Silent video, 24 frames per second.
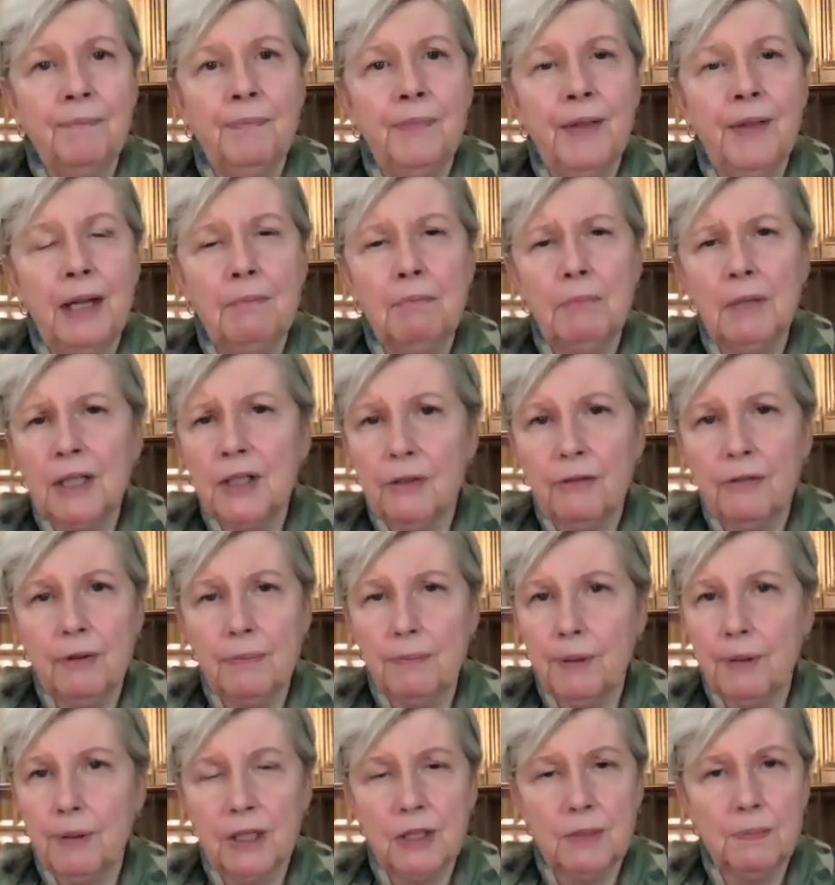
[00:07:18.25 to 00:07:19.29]
that much of the
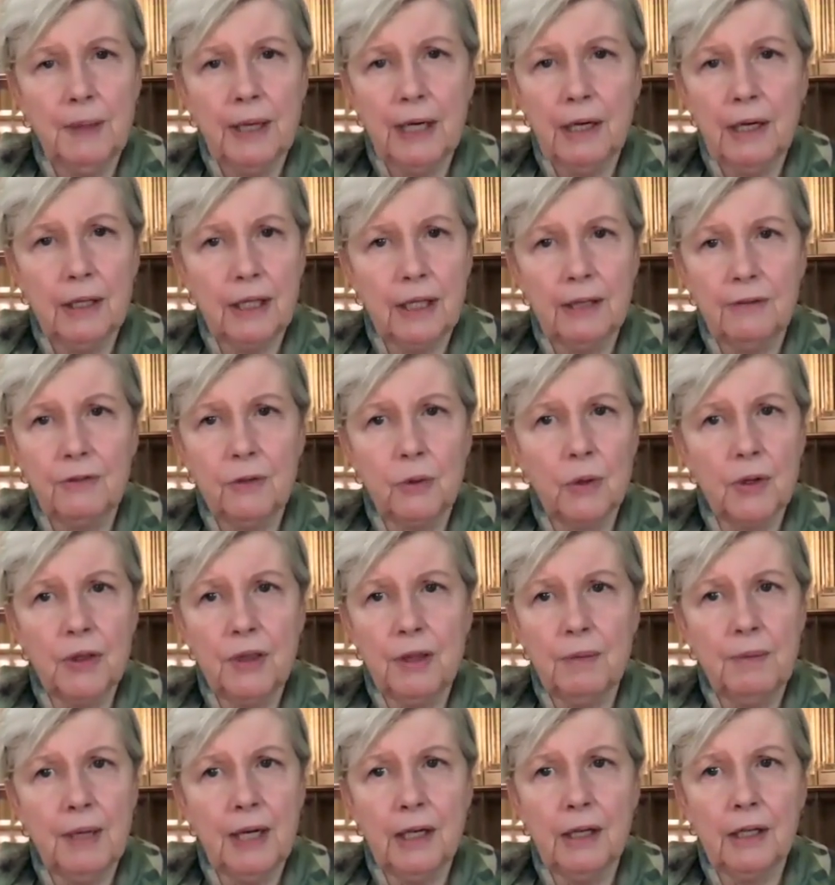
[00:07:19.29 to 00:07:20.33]
prosperity of North
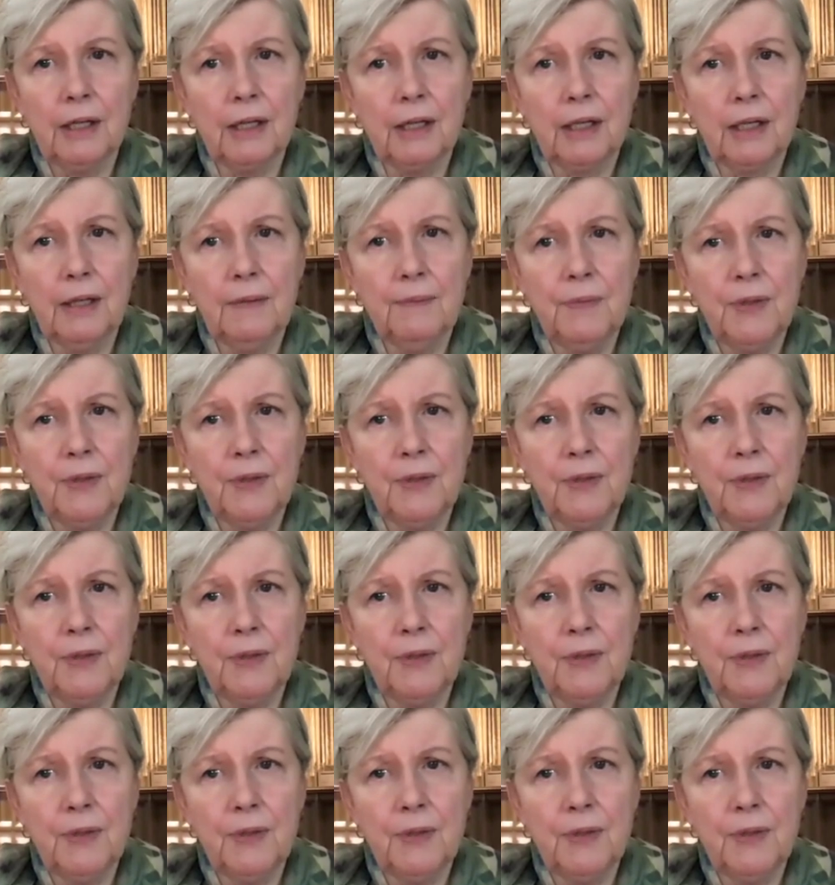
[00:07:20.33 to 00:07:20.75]
America